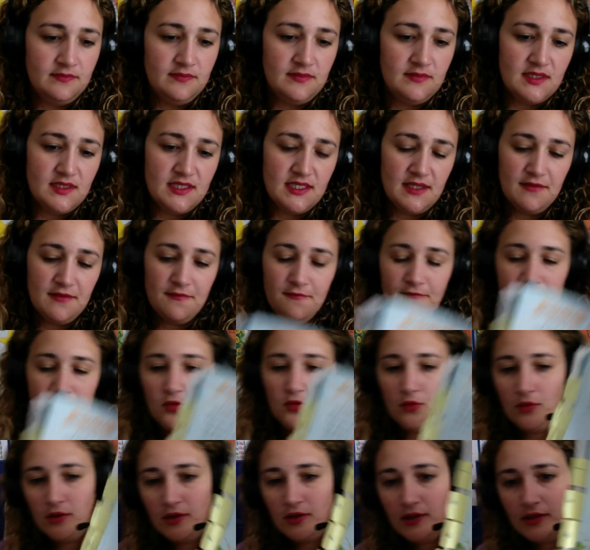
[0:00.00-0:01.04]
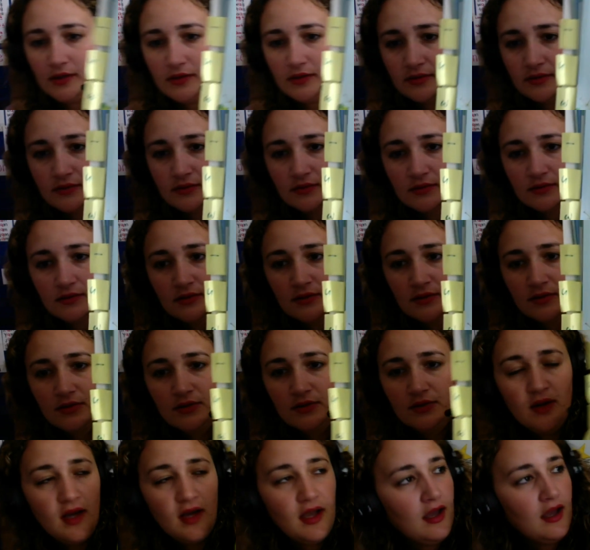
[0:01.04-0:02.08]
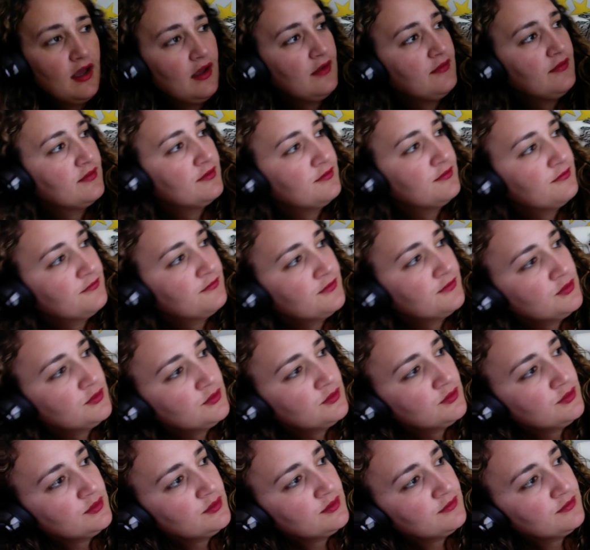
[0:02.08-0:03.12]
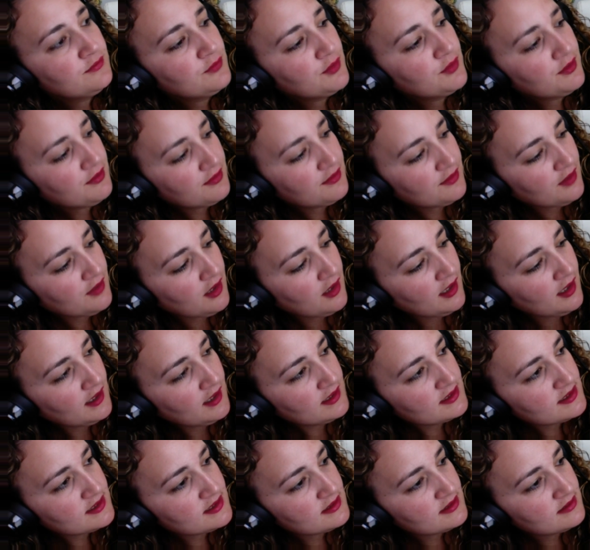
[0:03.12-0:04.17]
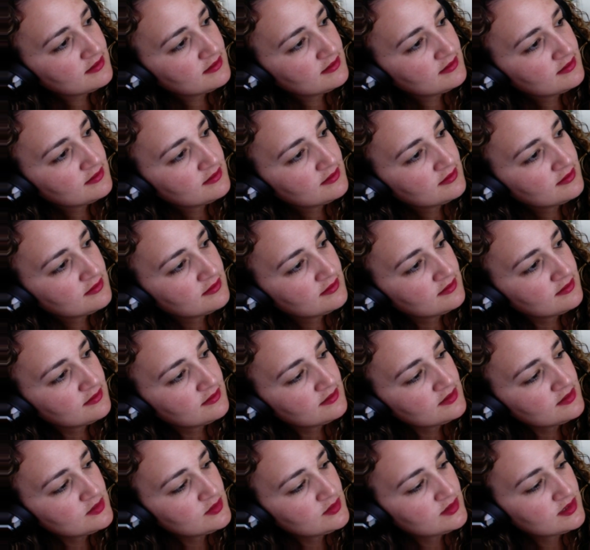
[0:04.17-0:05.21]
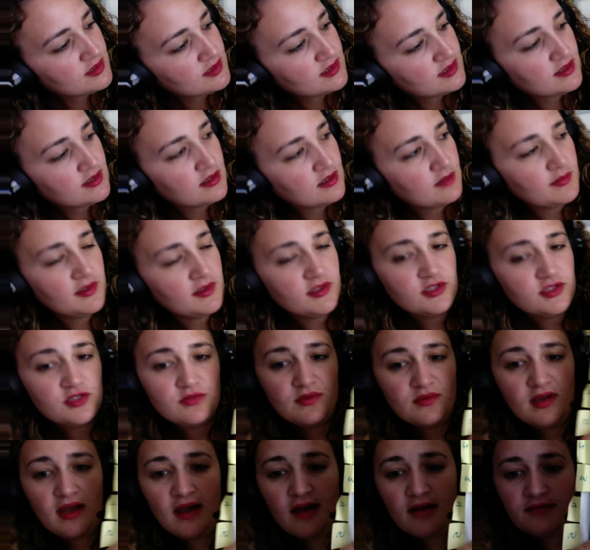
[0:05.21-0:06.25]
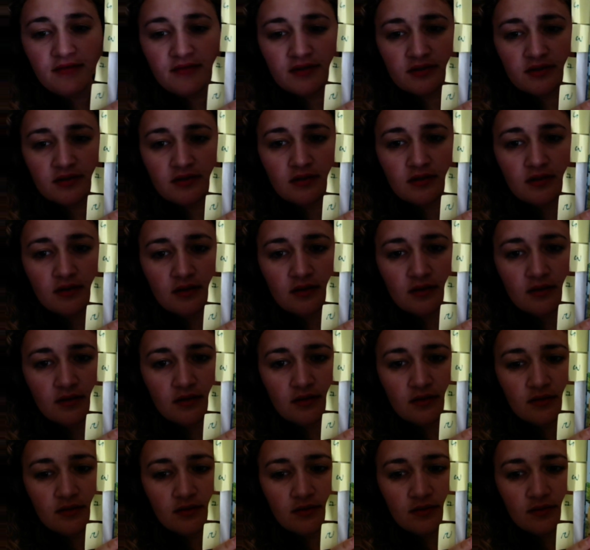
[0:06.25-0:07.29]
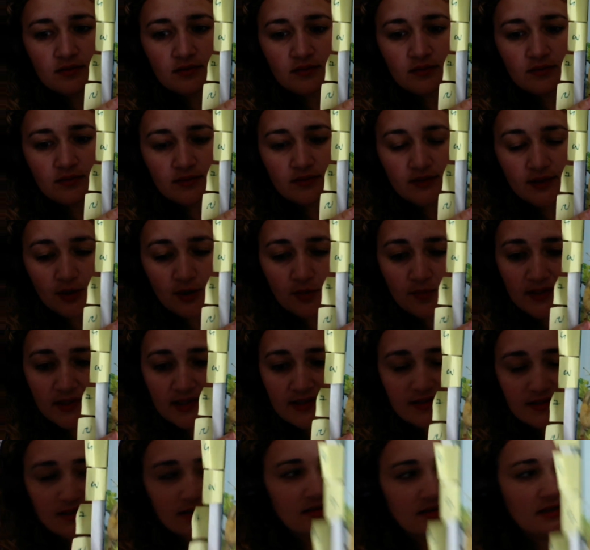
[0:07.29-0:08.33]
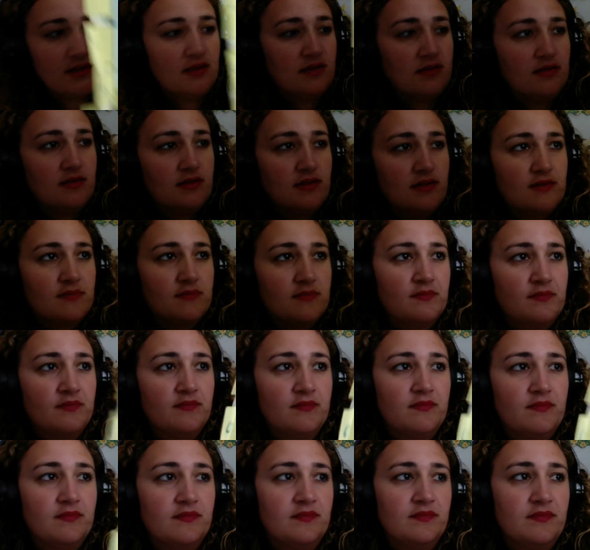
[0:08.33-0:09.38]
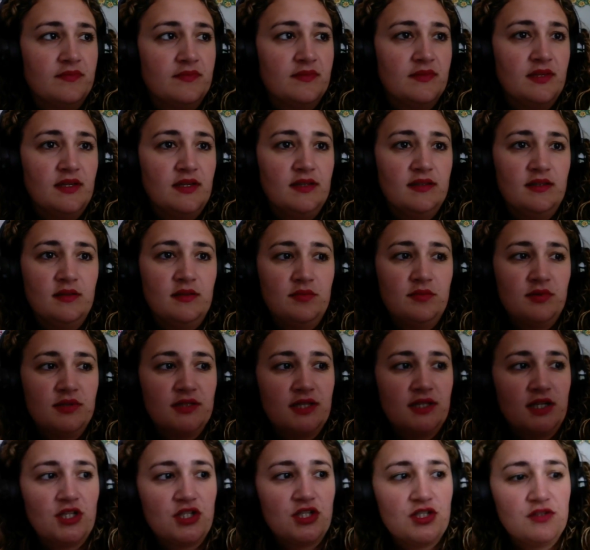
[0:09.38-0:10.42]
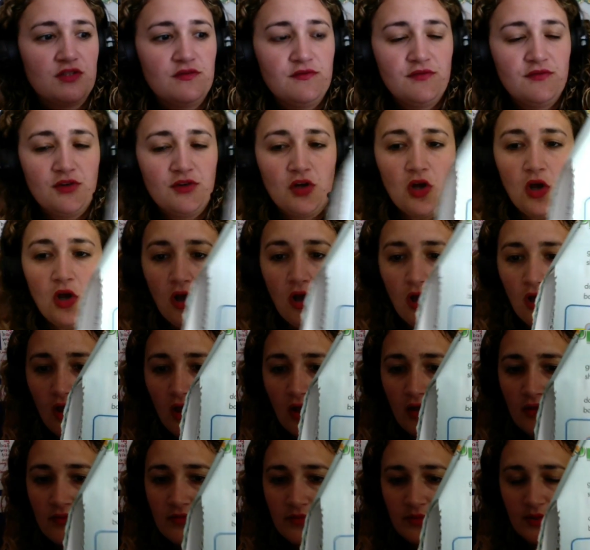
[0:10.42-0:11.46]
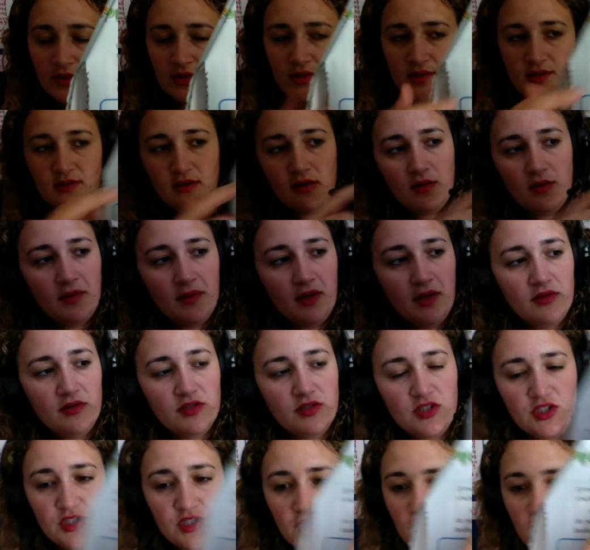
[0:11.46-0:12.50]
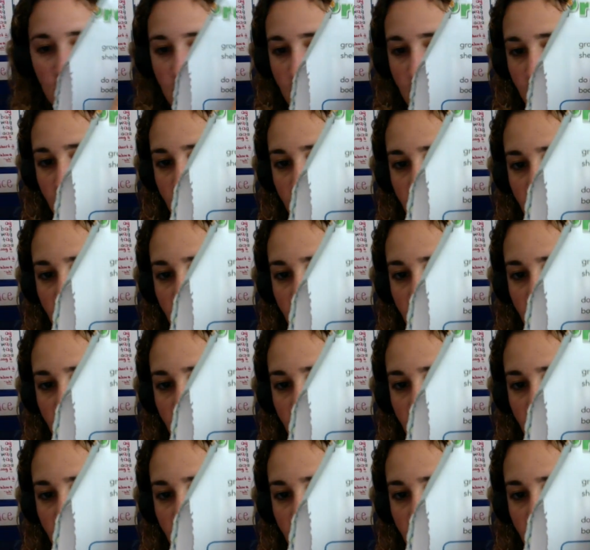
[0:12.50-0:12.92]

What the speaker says: Day 4. You have food for thought. So it's going to talk about giraffe and their basic needs. And then protection for all. We're going to talk about shelter.